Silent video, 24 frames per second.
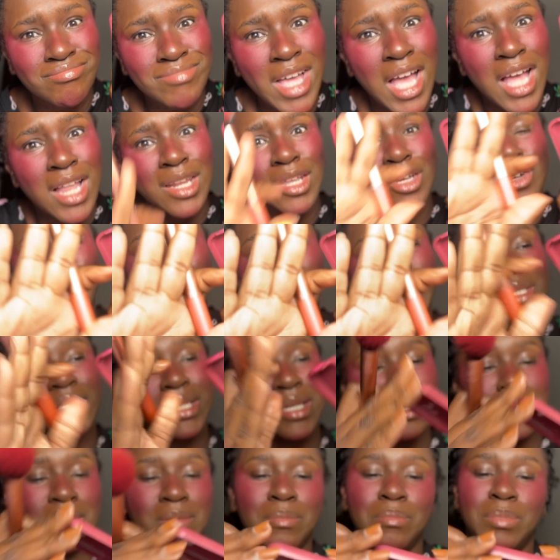I look
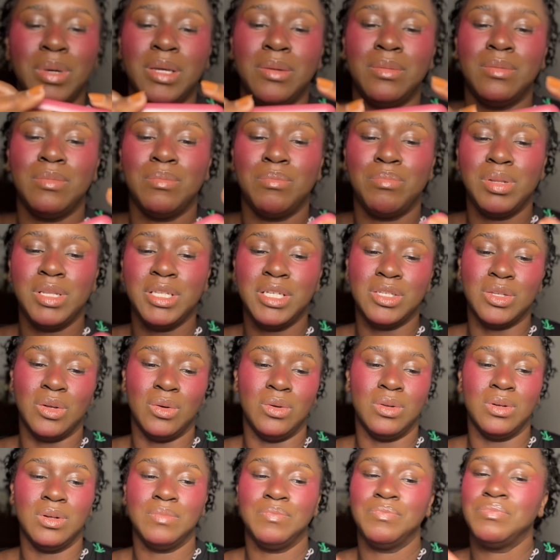crazy, but please
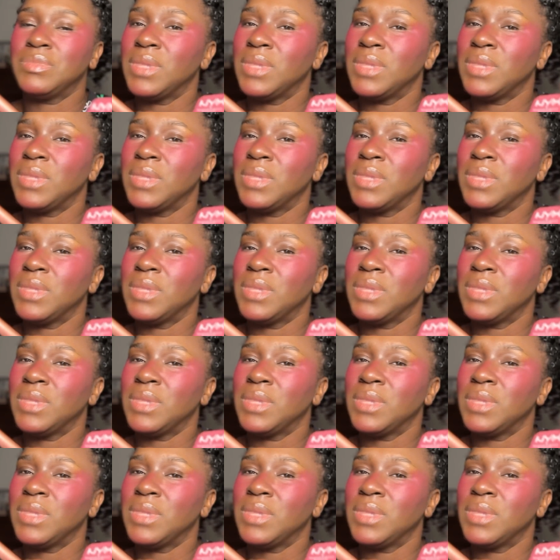hold.